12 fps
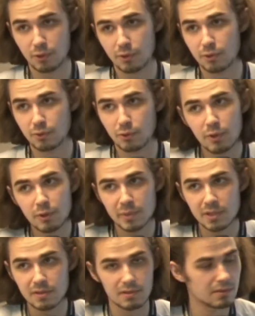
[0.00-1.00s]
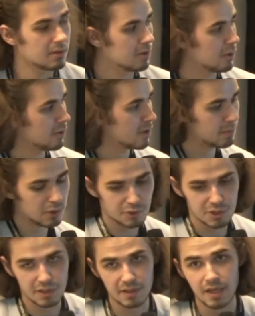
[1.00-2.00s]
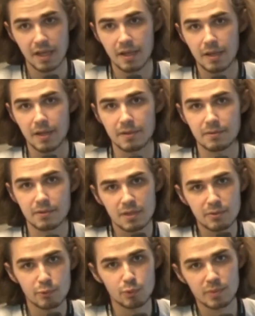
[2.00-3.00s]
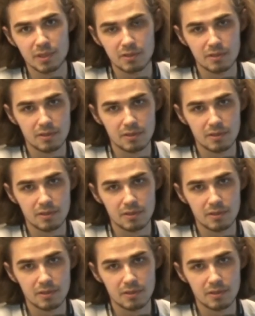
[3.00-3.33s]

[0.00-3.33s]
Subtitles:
her document on the blockchain, and that would be